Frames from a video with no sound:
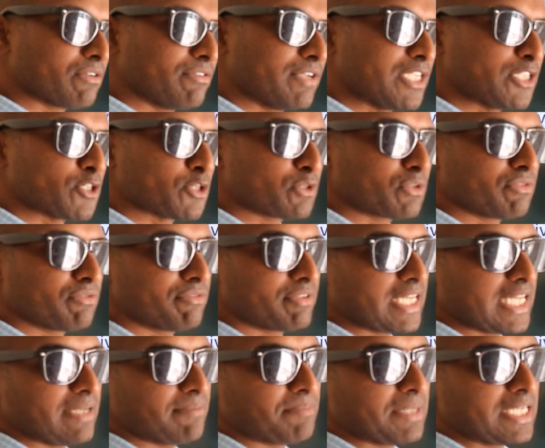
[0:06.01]
we should
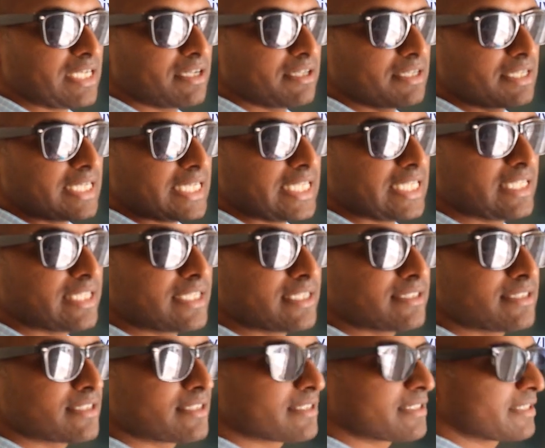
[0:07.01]
frame it in
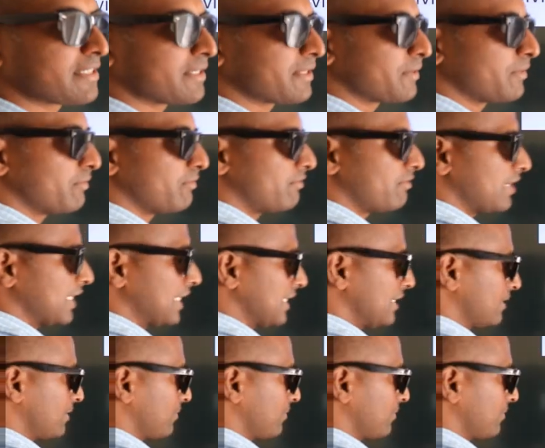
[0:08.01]
this way.